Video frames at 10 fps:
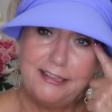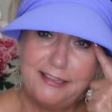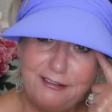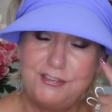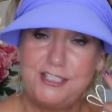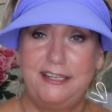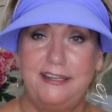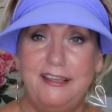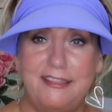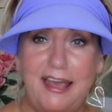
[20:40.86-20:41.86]

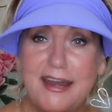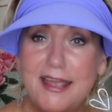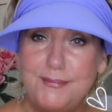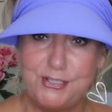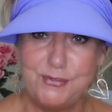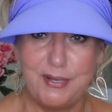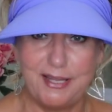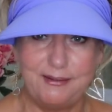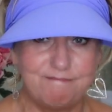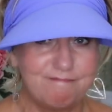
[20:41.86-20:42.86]
lifting that I'm
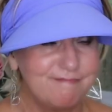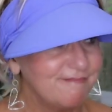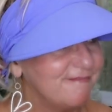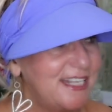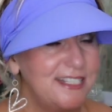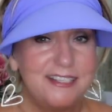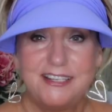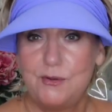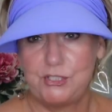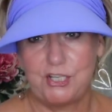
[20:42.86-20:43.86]
doing,
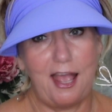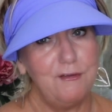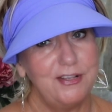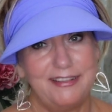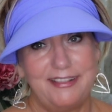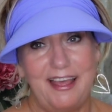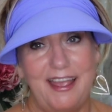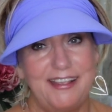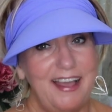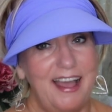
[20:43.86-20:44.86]
which I really like.